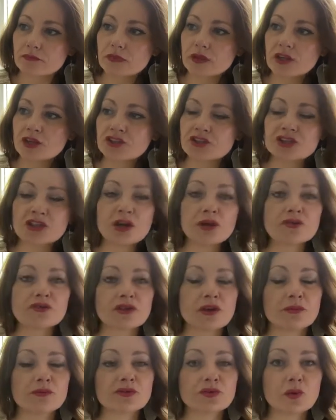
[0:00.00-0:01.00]
She goes
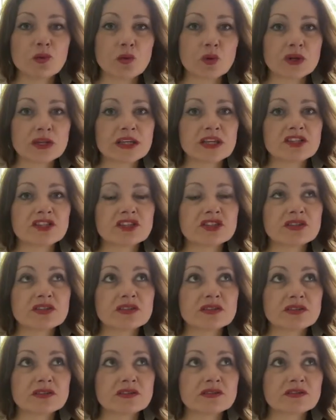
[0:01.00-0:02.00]
home to Orkney.
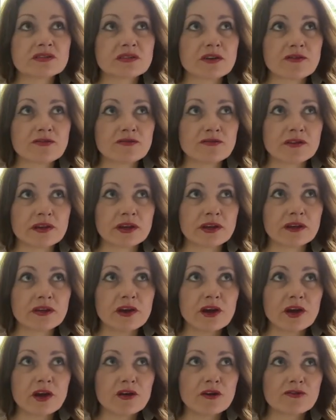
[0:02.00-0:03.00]
She's suffering
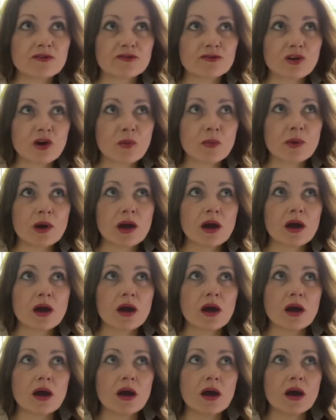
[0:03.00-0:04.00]
from
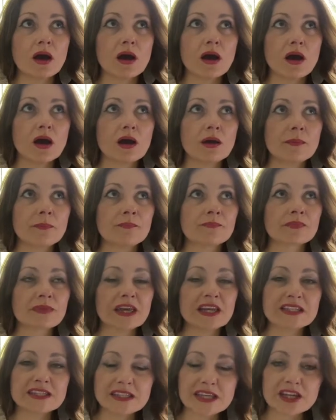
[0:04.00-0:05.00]

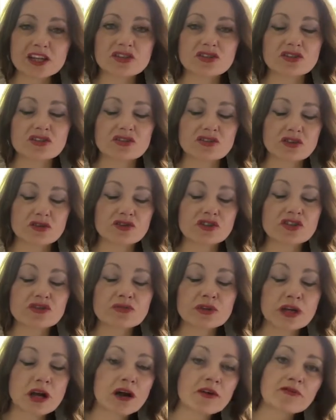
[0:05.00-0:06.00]
addiction. So she's
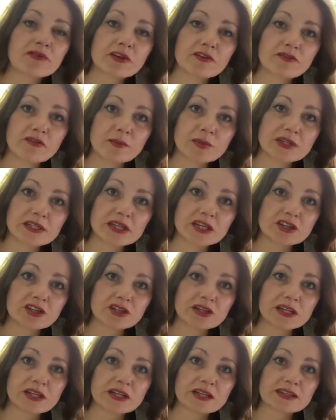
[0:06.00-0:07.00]
recovering from
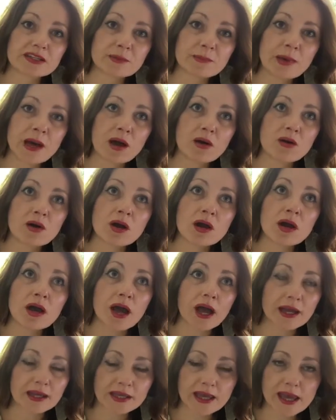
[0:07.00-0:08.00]
addiction, and it's about,
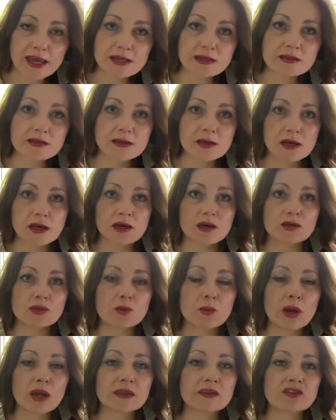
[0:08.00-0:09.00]
again, the
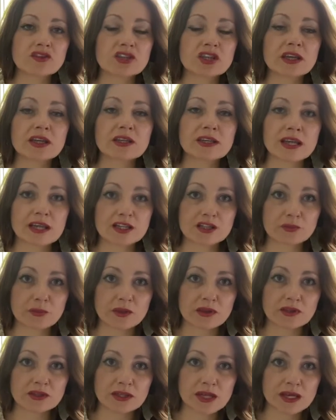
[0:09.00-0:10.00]
way that she connects
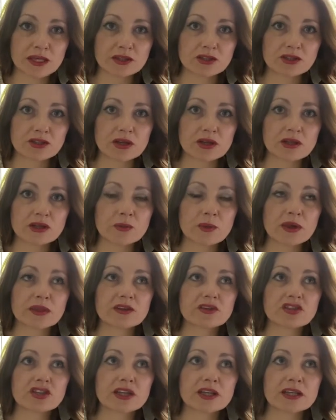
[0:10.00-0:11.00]
with nature, the way
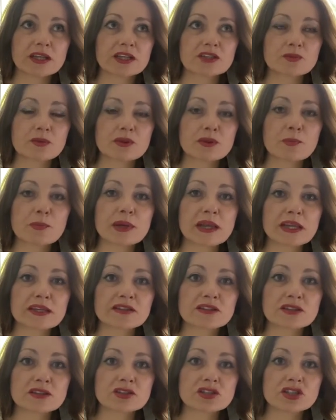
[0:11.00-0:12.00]
that she connects with the place
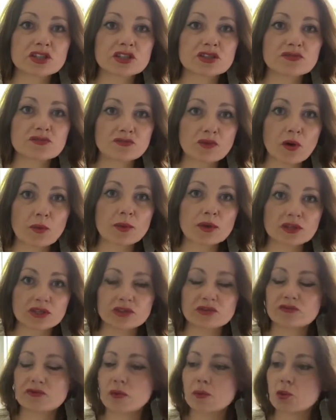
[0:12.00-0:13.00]
that she's from, because
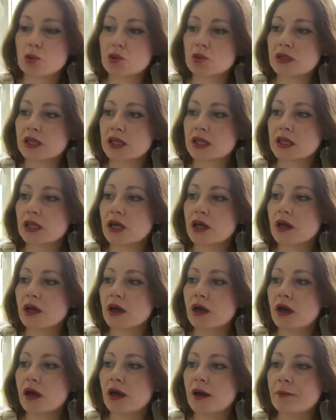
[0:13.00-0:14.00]
she's from Orkney.
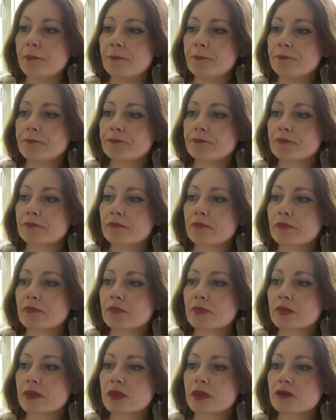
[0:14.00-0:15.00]

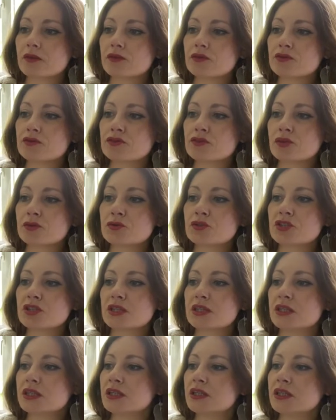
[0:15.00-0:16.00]
So
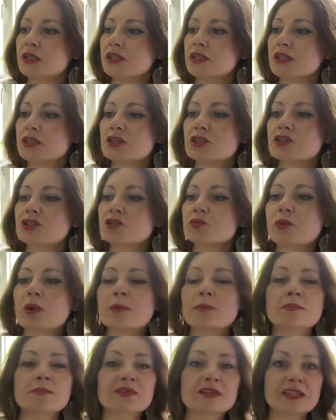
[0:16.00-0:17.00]
she
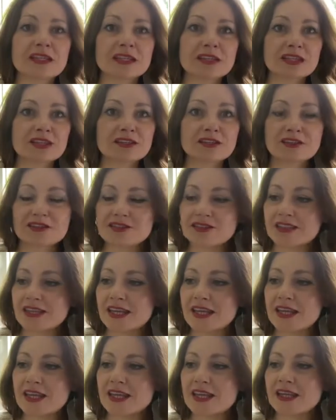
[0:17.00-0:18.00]
swims in the
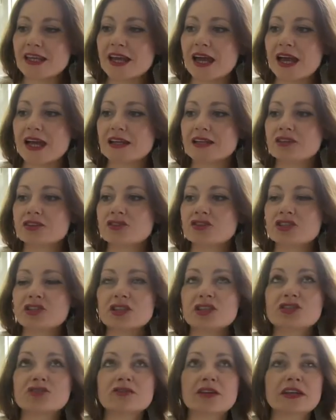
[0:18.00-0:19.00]
sea and
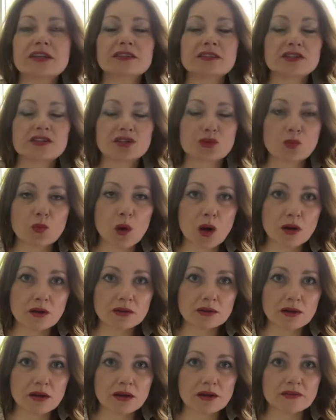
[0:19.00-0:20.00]
she traces the
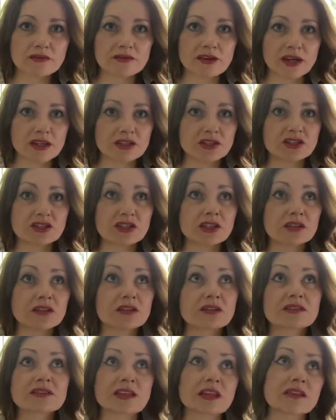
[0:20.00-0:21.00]
wildlife and she
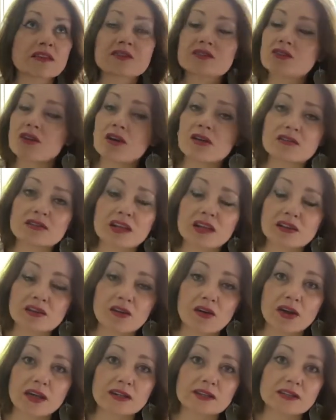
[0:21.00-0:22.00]
looks at the stars at
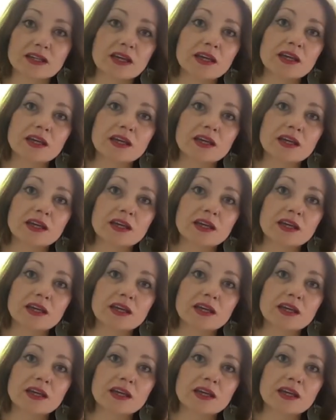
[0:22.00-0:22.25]
night.